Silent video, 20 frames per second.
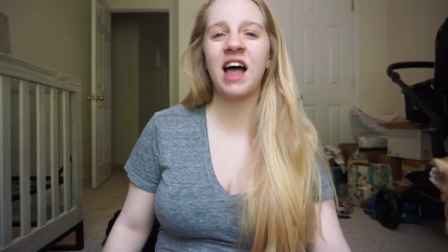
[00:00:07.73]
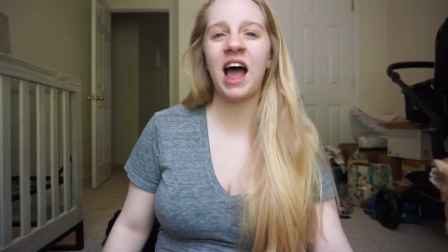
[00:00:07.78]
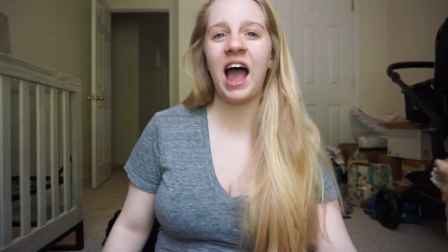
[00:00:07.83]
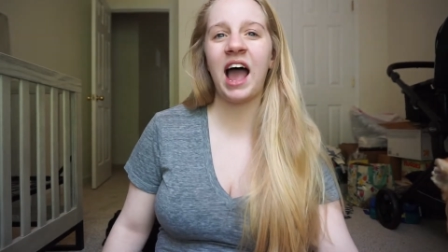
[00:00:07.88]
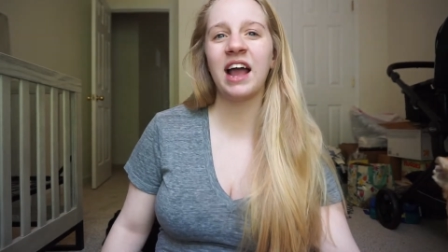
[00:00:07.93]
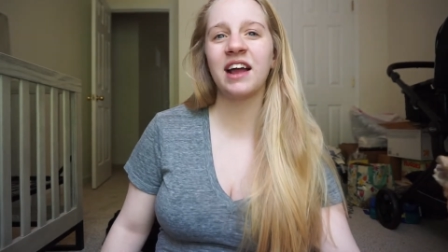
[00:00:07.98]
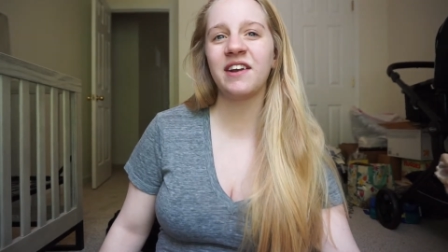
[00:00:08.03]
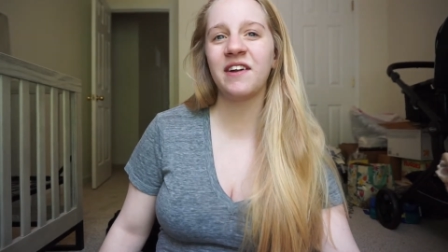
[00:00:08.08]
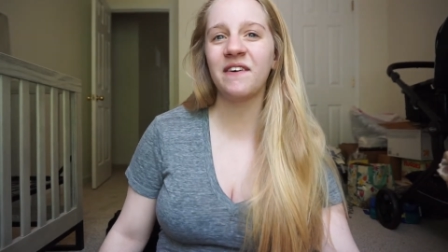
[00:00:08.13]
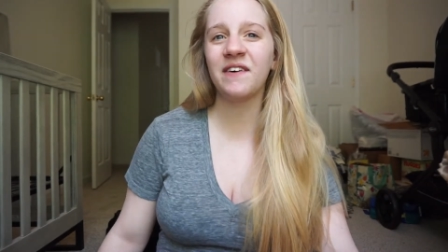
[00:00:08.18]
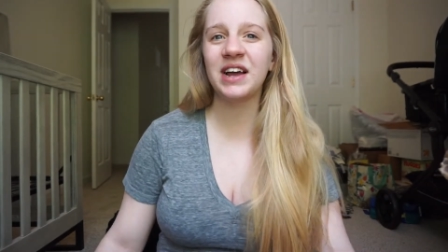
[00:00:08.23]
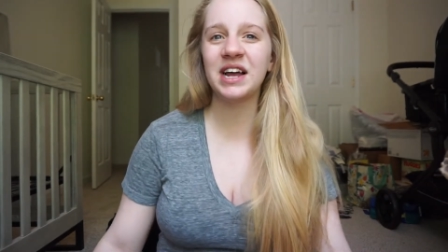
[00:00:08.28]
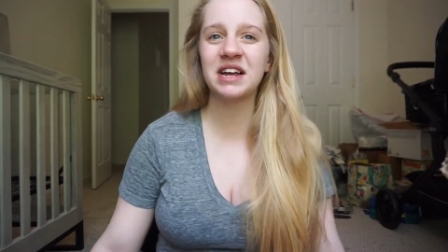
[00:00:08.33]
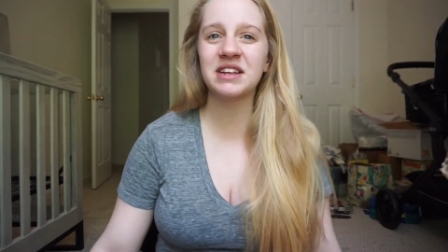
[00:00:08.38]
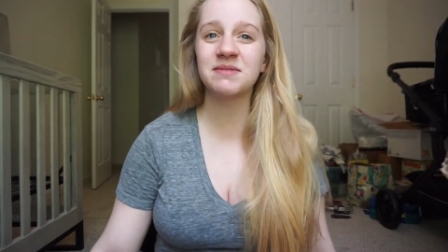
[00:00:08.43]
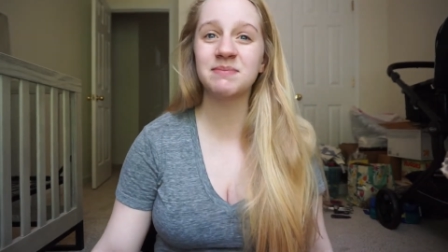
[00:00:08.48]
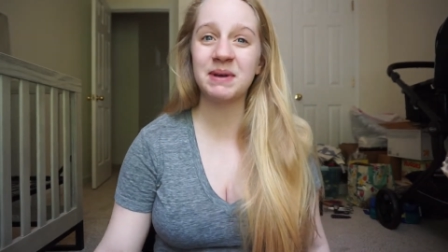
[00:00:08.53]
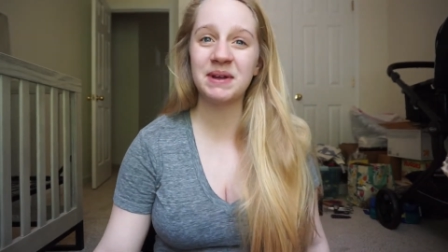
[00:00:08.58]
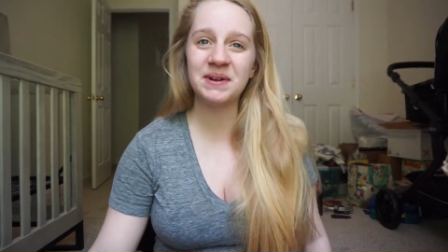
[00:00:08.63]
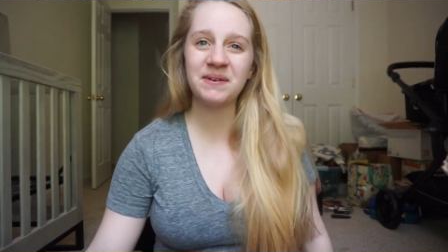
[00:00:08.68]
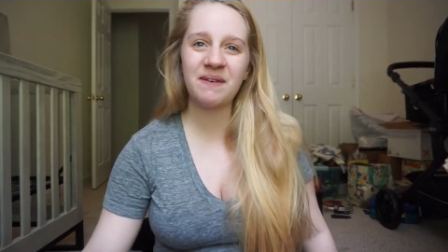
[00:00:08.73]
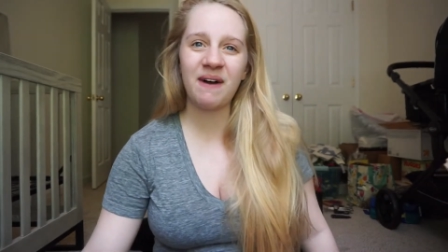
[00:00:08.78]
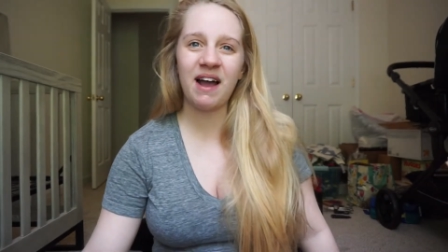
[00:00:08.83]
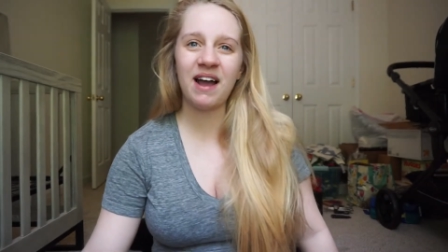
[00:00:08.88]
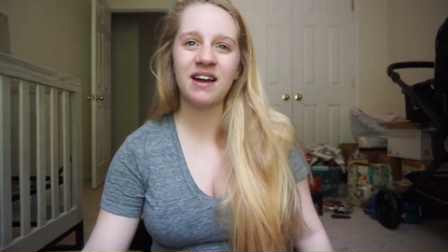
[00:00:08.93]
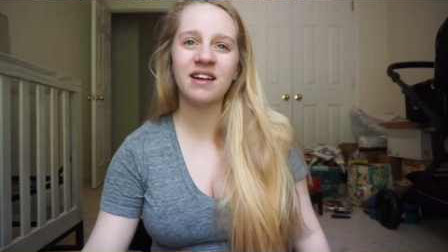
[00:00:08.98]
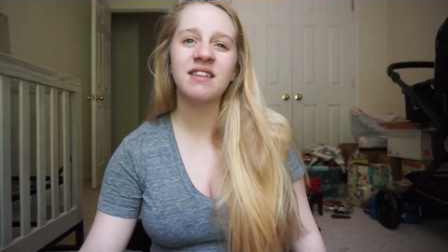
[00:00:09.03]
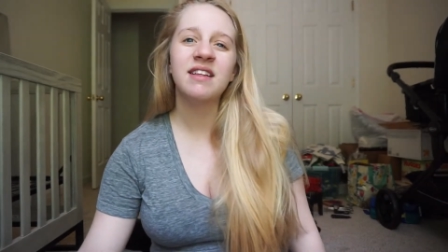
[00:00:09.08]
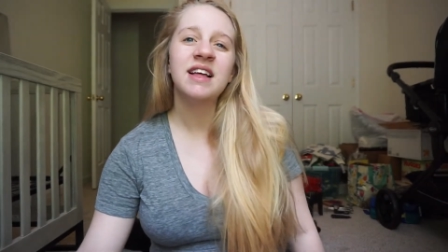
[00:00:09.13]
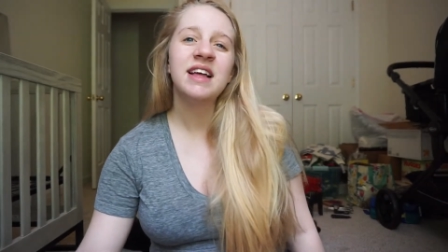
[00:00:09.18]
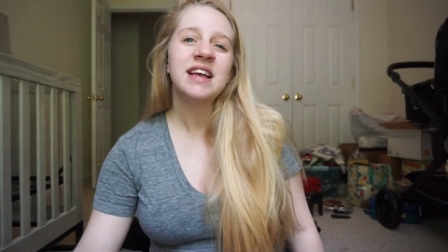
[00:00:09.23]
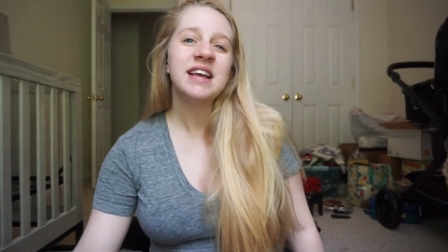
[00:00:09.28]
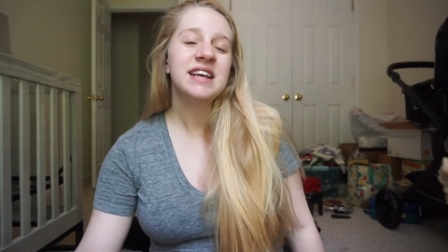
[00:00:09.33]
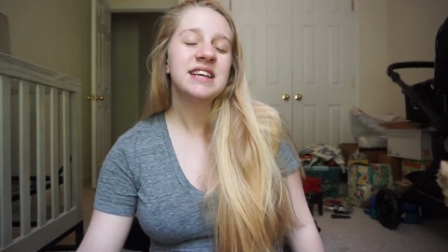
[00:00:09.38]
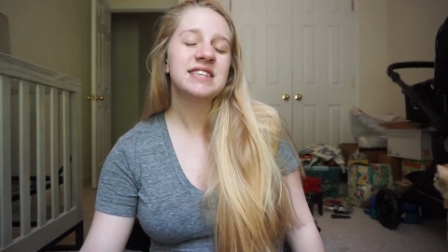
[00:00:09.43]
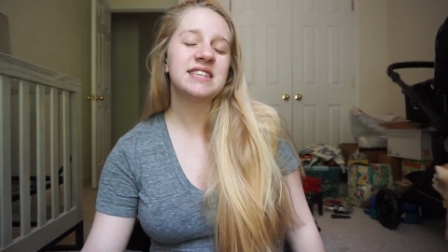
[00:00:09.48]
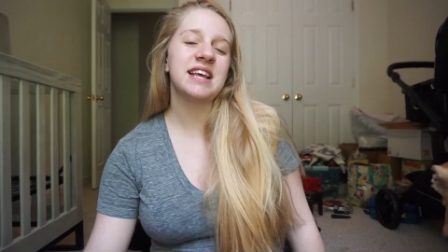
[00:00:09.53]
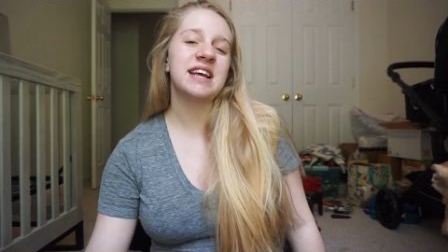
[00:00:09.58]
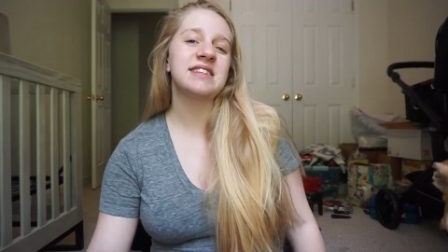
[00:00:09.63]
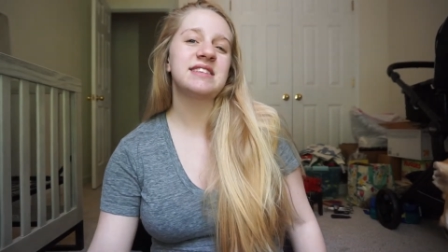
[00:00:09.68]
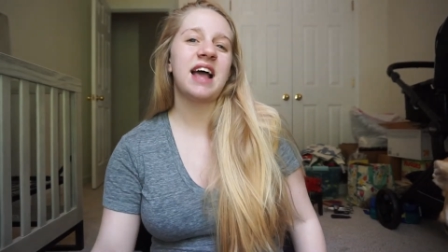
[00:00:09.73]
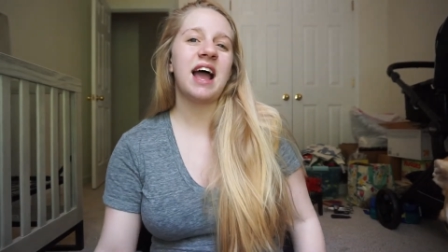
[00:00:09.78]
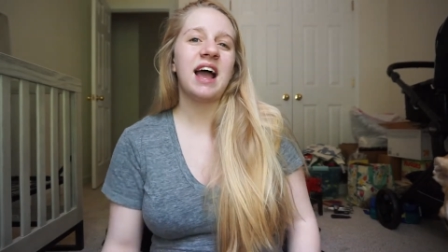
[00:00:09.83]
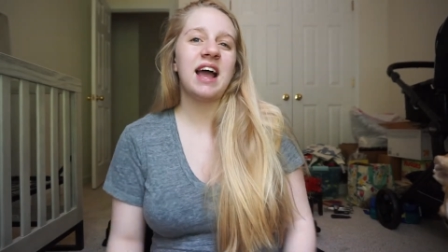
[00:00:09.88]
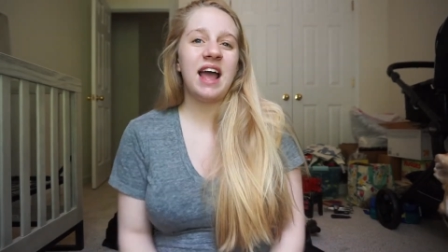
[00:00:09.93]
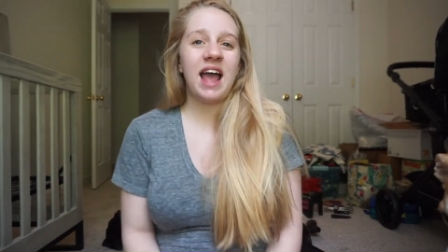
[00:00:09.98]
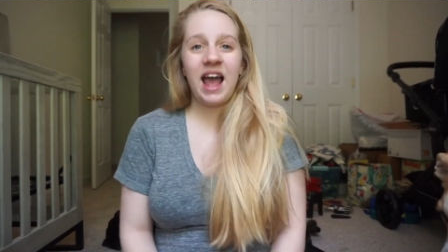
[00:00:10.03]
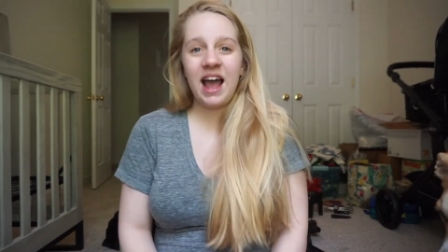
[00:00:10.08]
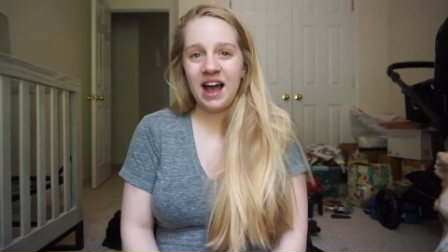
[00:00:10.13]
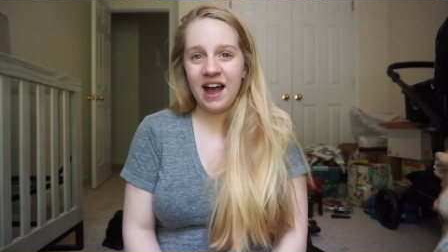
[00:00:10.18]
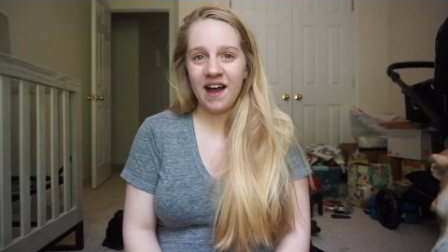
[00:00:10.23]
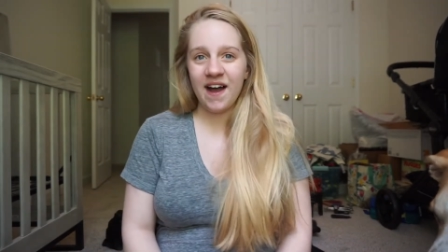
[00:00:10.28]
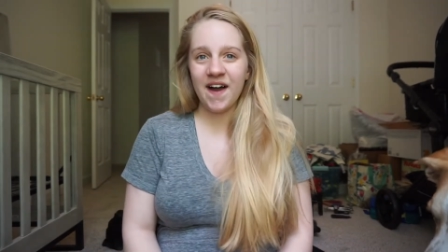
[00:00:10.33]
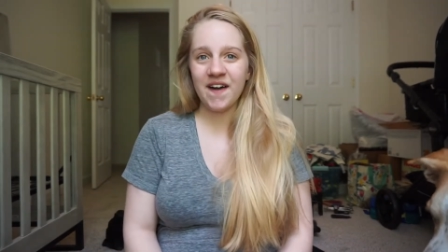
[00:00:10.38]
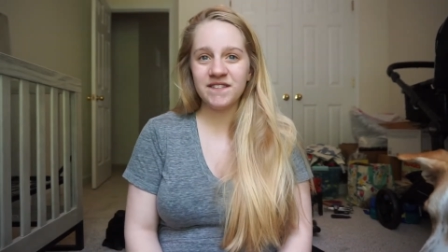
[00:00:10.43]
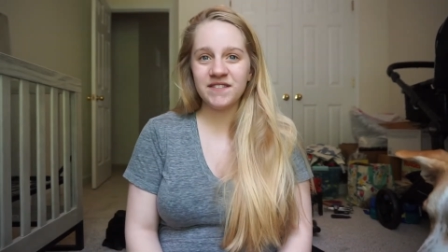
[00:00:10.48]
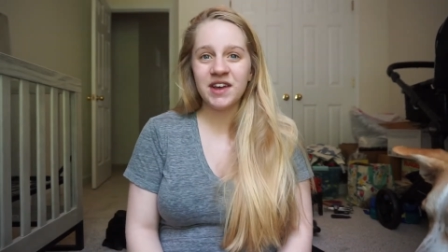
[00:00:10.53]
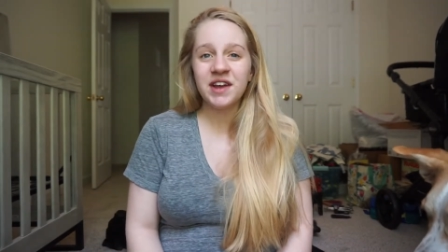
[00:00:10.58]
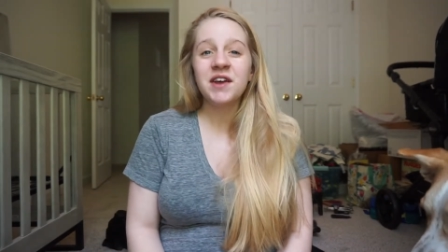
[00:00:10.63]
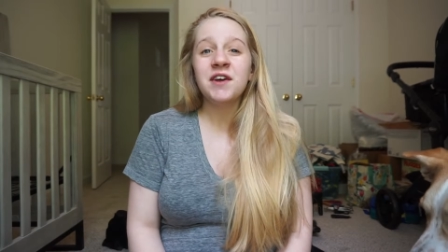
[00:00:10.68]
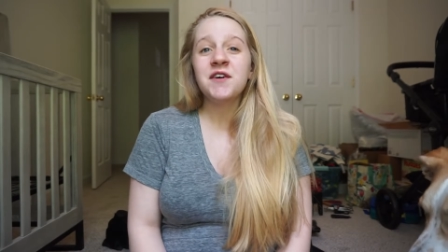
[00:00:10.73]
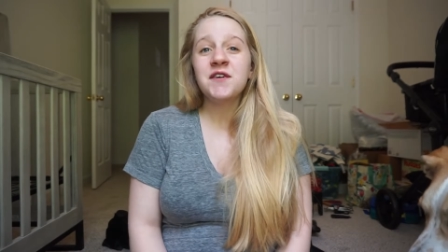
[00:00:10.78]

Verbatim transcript: I know it has been a while since I have